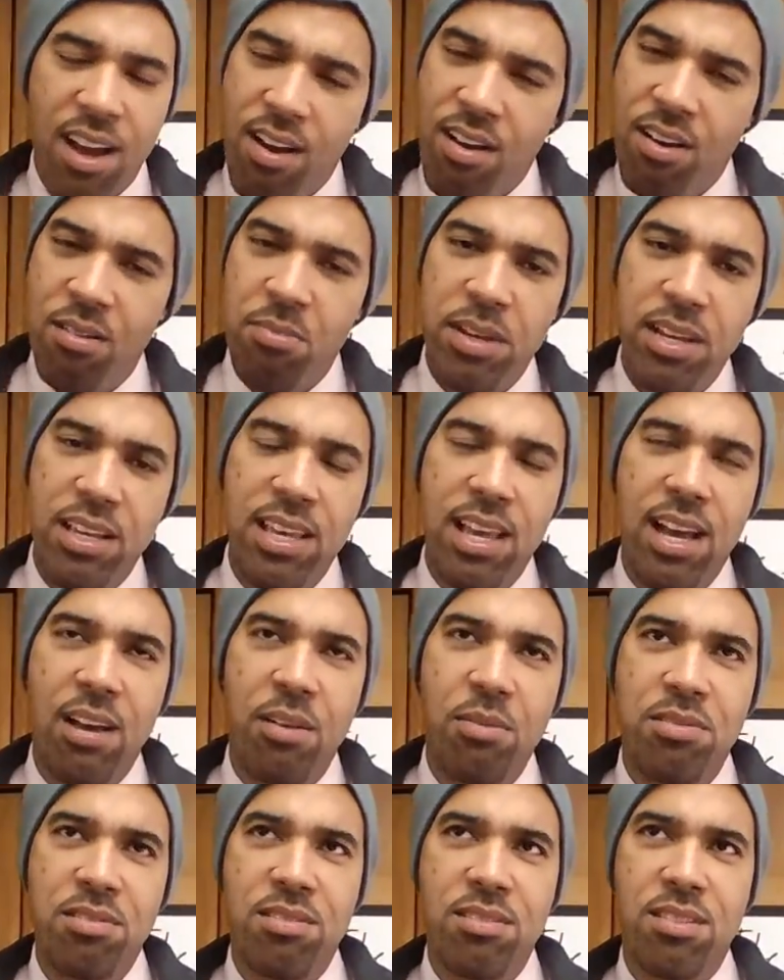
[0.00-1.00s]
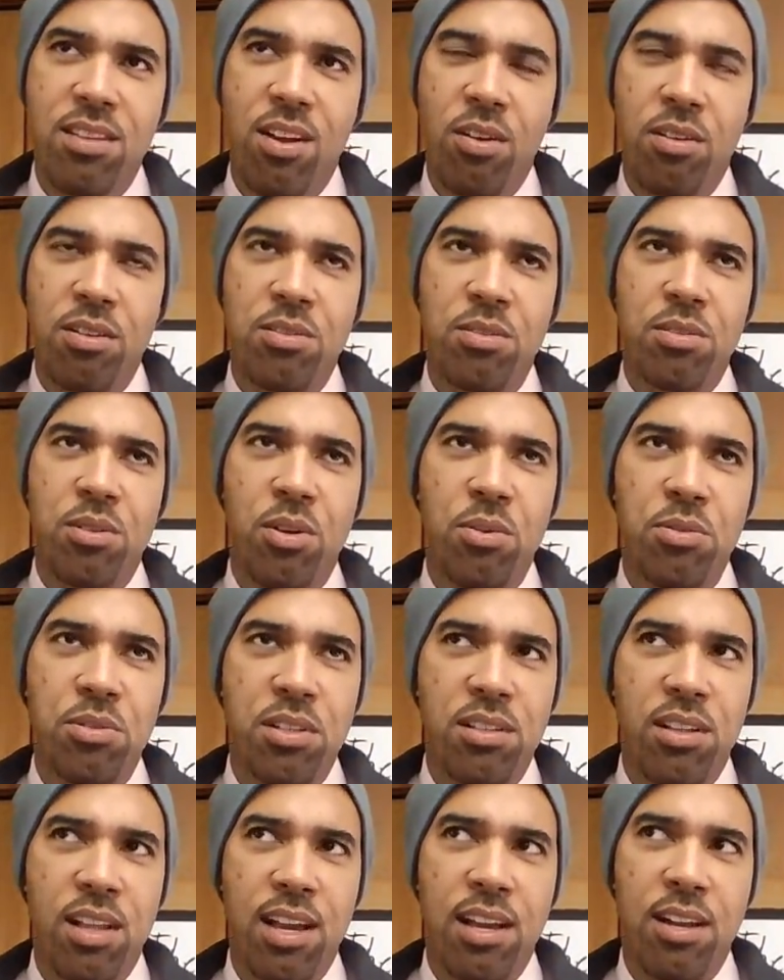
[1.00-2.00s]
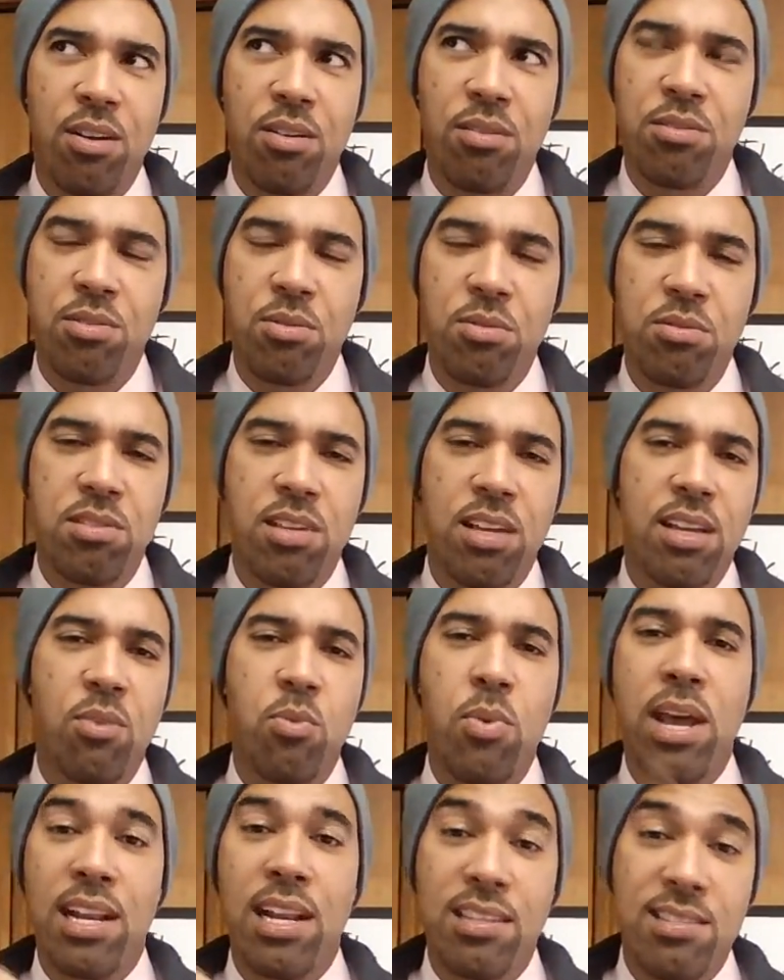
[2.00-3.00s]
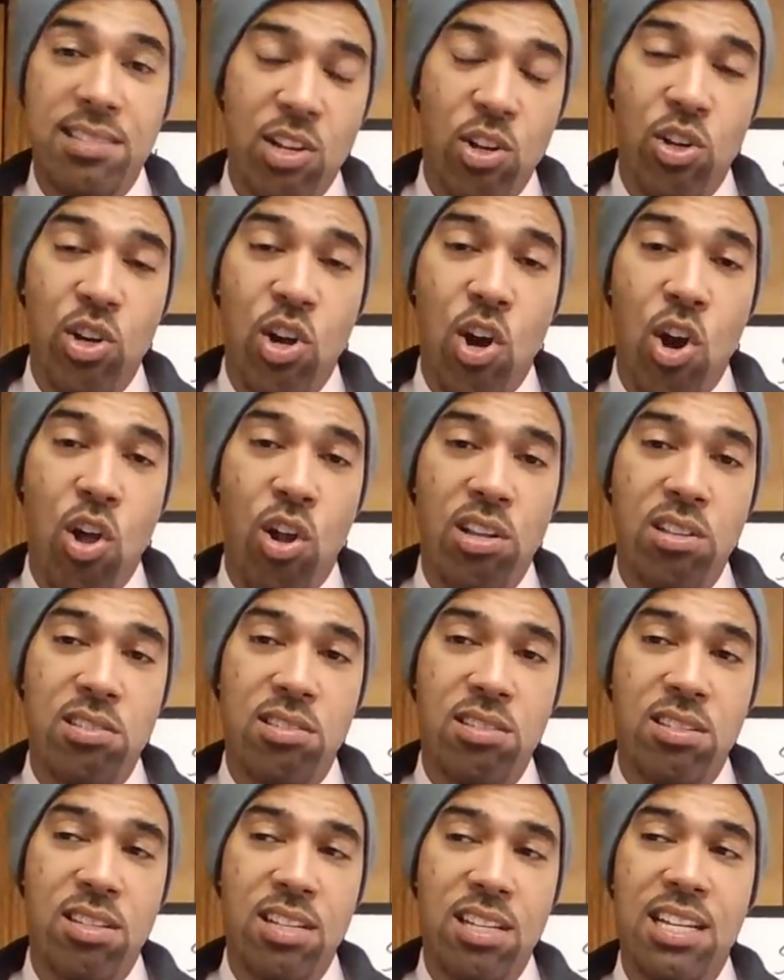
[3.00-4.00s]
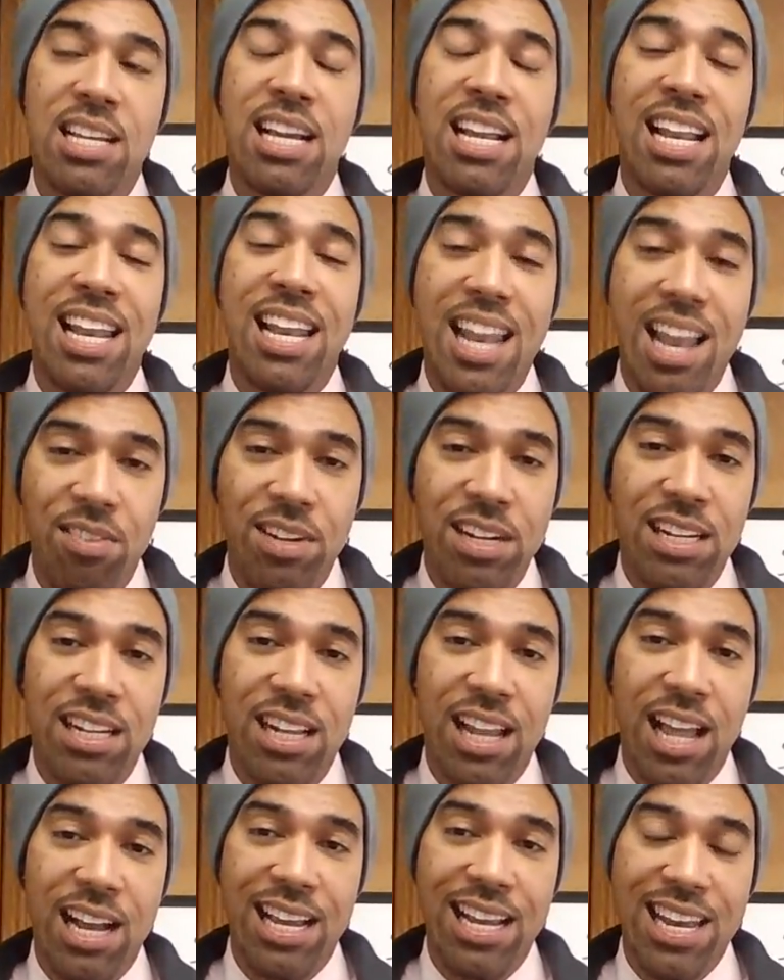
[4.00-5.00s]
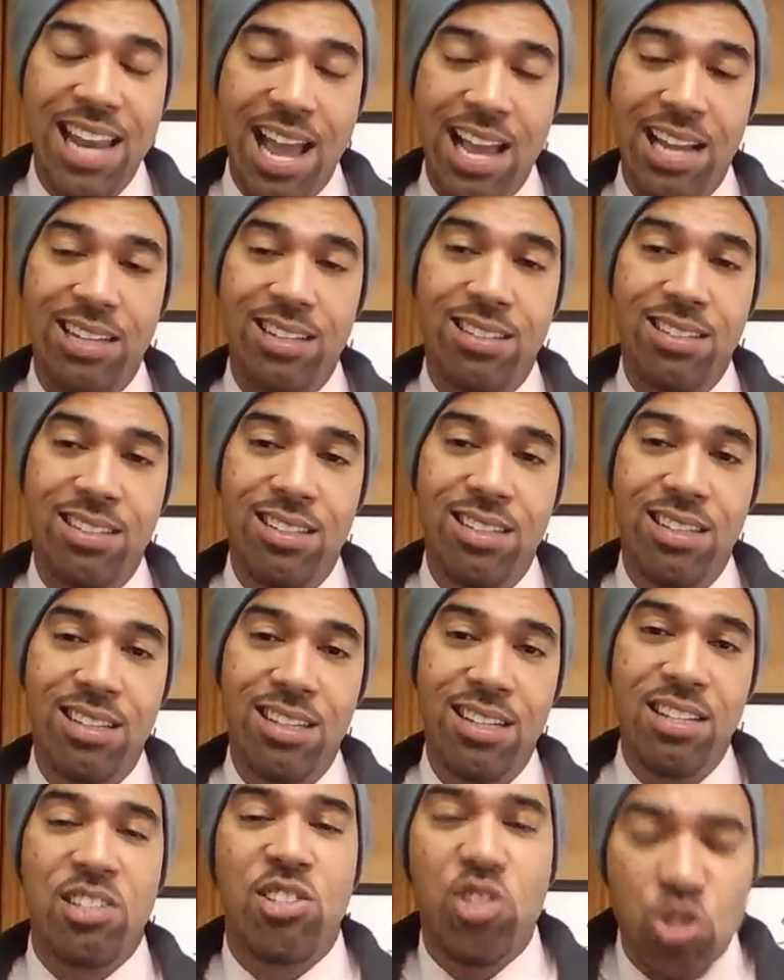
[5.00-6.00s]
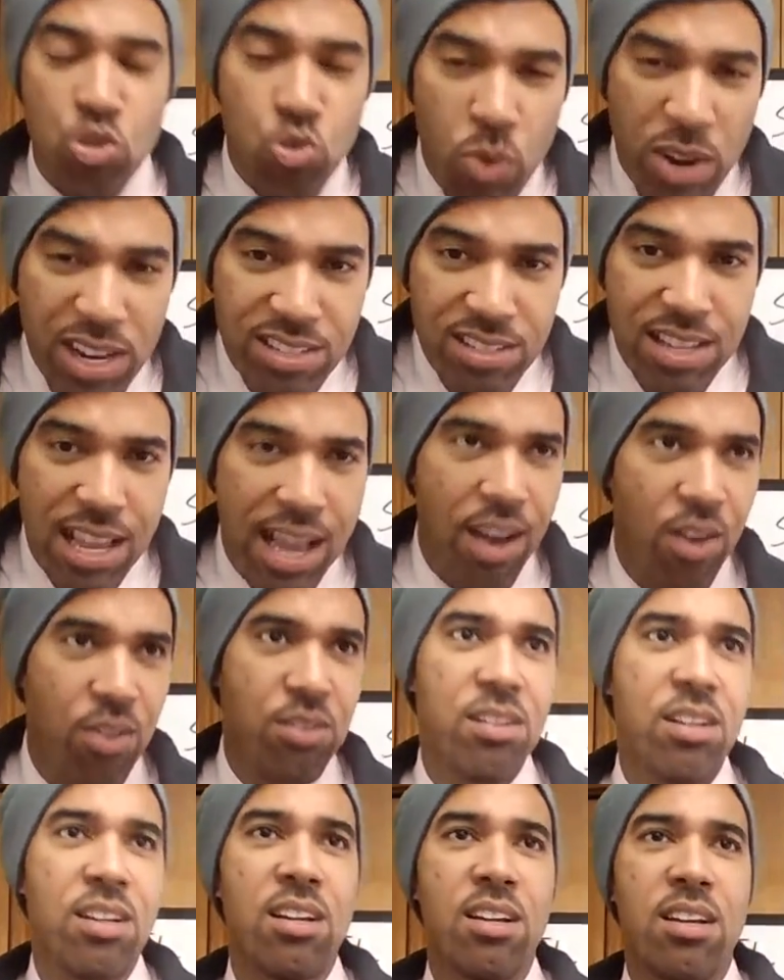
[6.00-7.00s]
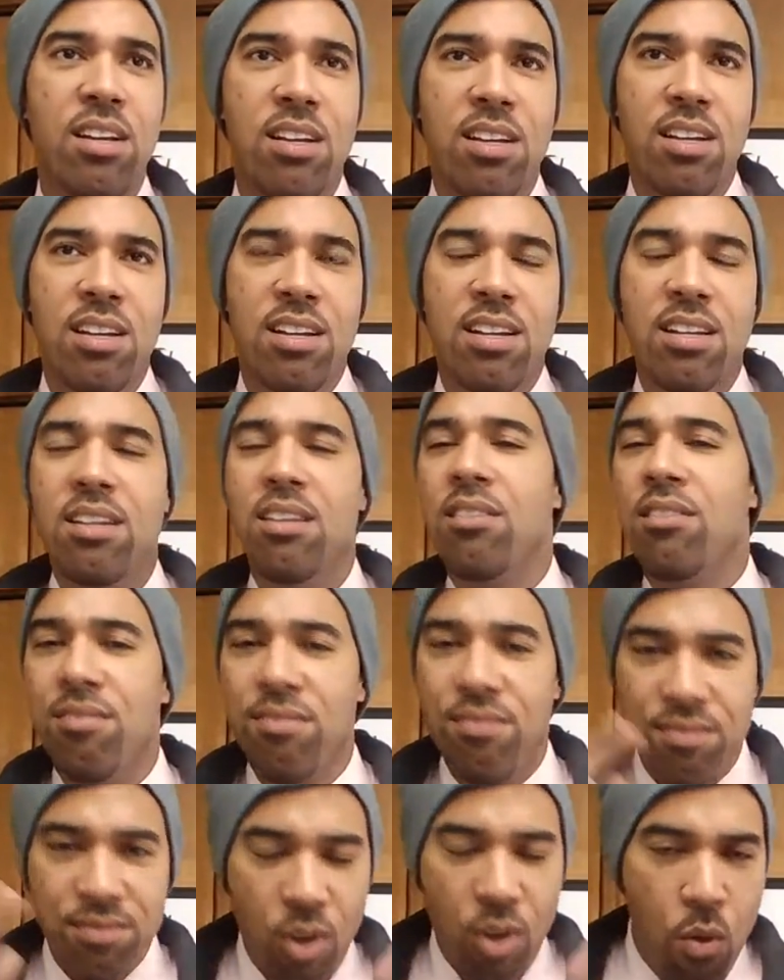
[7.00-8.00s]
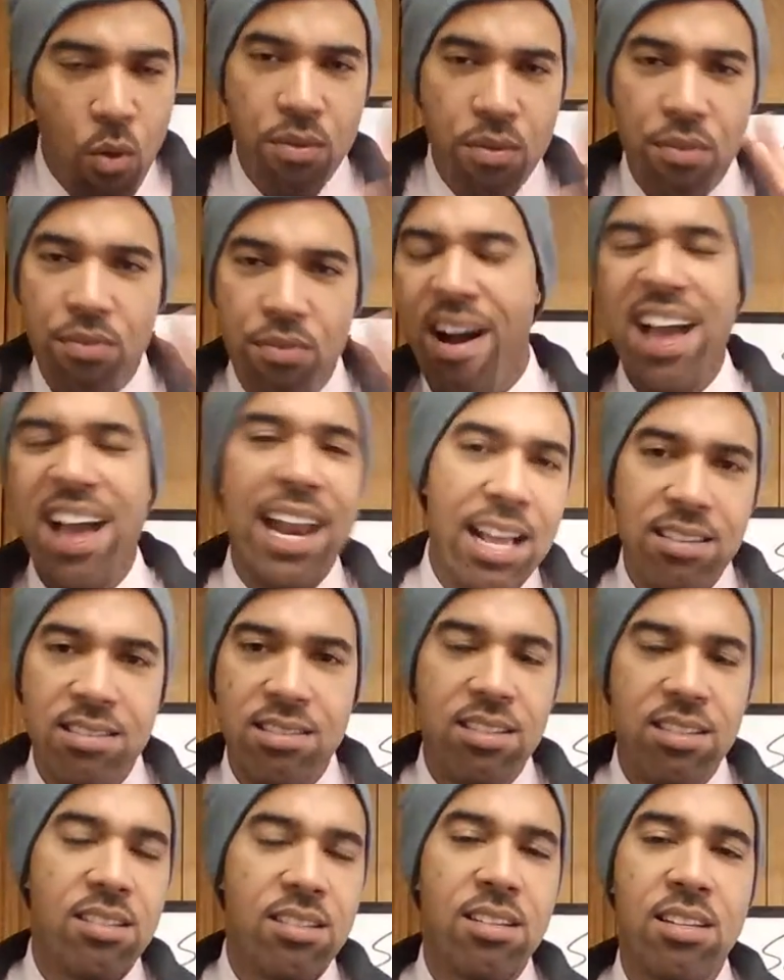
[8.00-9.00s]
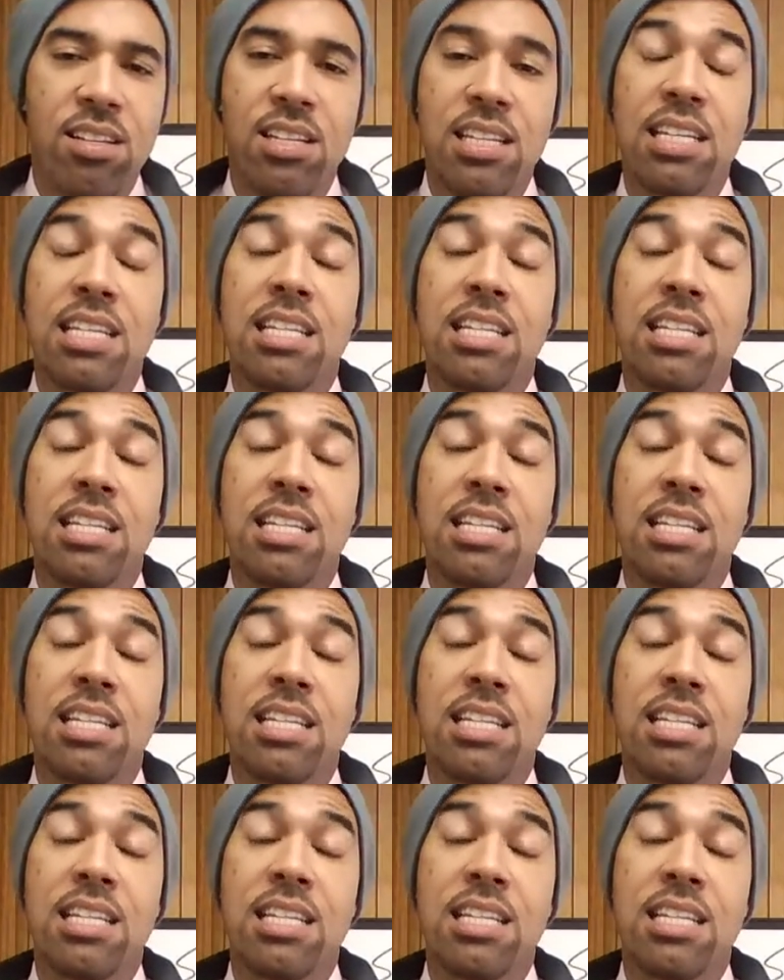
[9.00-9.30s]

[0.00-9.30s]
oh man, yeah, I was talking to a coaching client on Tuesday. We had a seller call us 11 o'clock at night, stressed out over financing.